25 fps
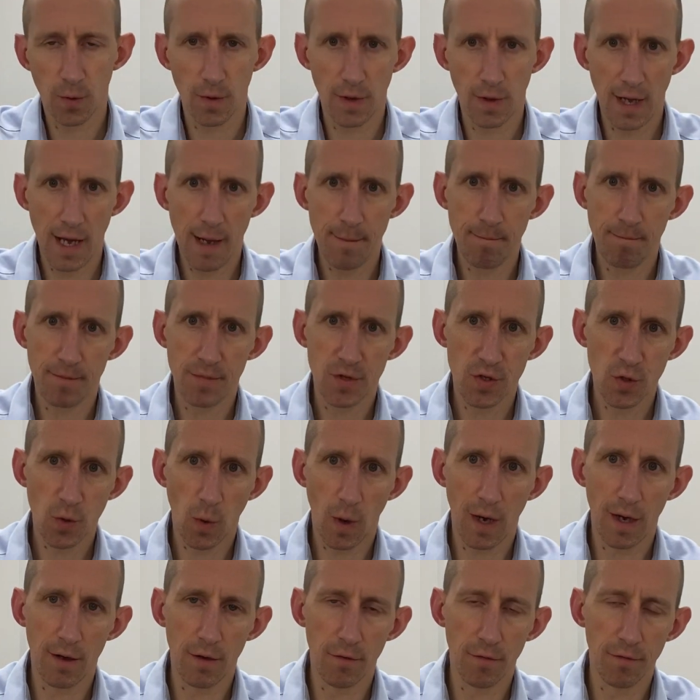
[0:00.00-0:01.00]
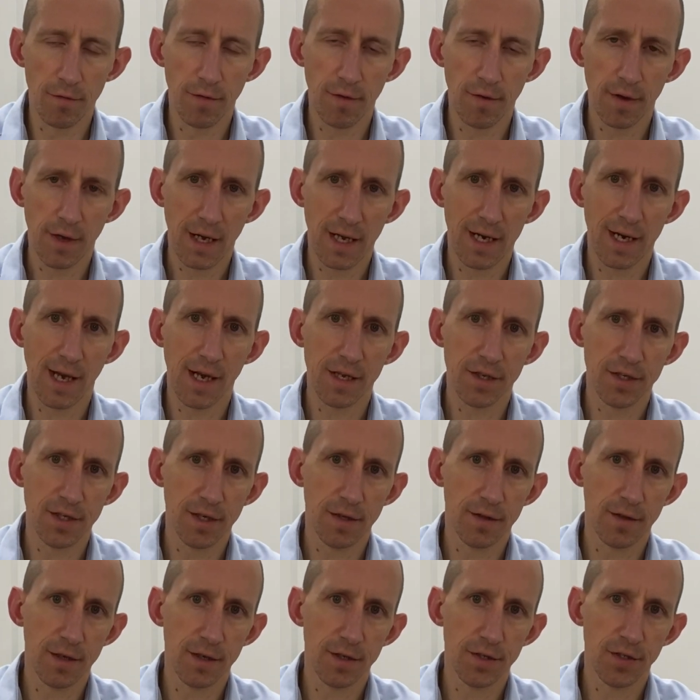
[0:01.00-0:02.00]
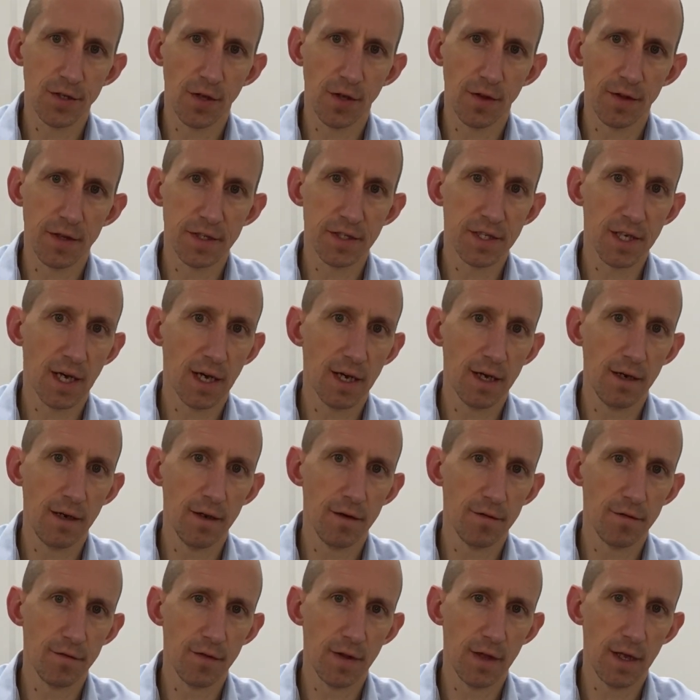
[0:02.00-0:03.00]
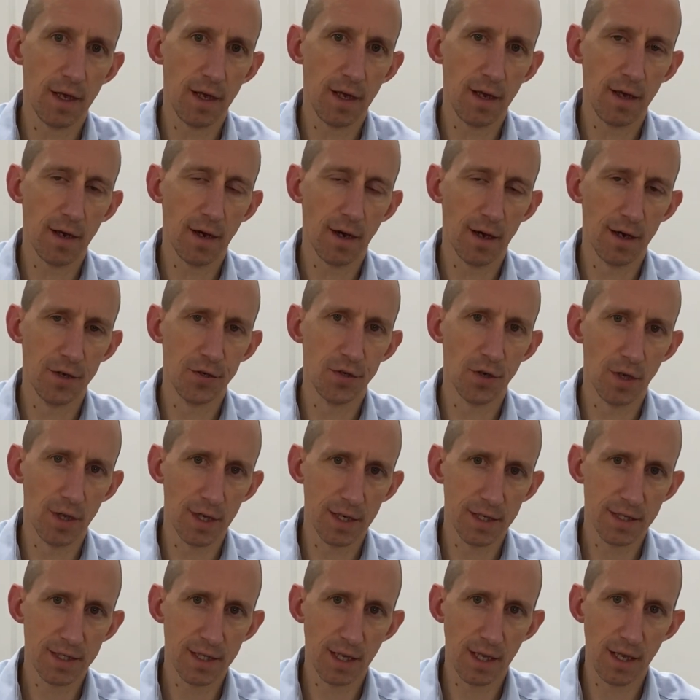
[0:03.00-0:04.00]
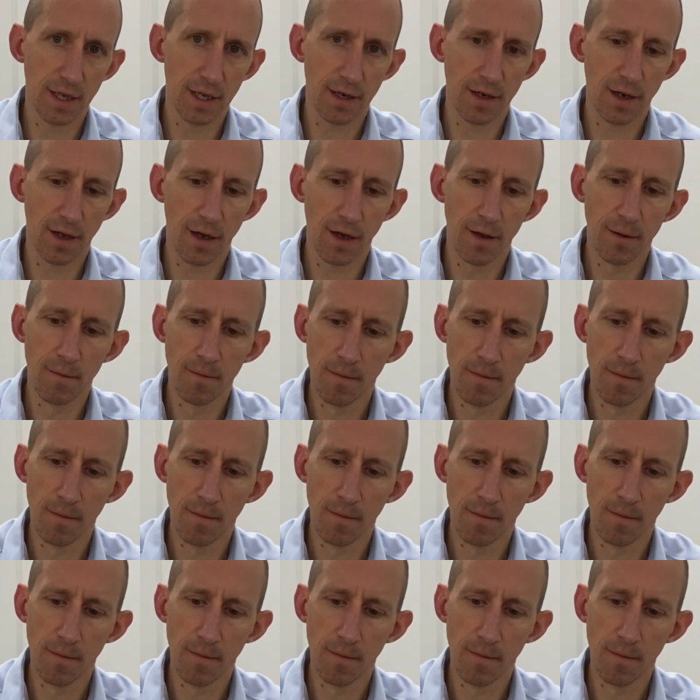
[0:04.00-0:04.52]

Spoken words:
M12 connector that's on the side of the hydraulic cylinder.